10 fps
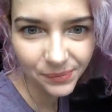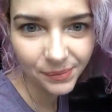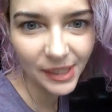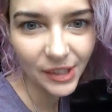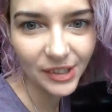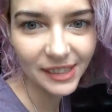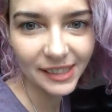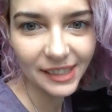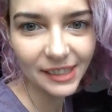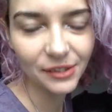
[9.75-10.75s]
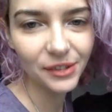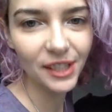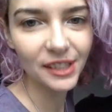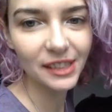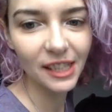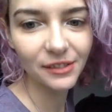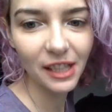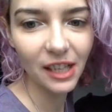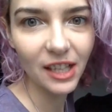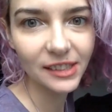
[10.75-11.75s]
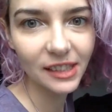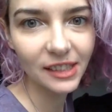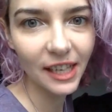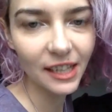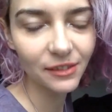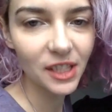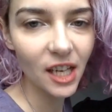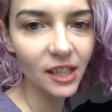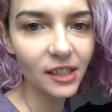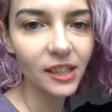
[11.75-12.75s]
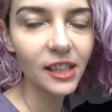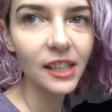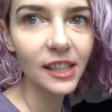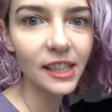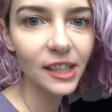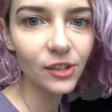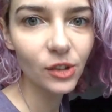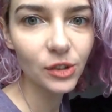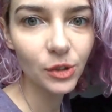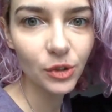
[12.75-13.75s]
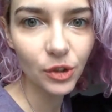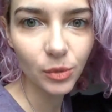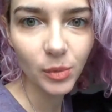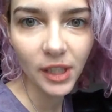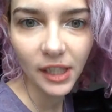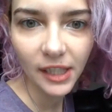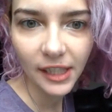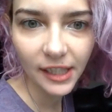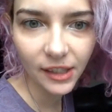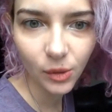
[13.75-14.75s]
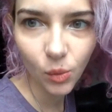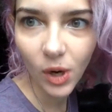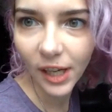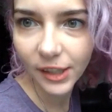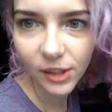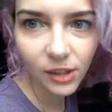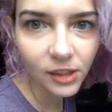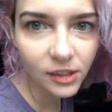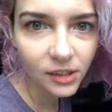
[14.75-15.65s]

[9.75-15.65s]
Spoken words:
because this is the first live class that I have done here on YouTube in a while.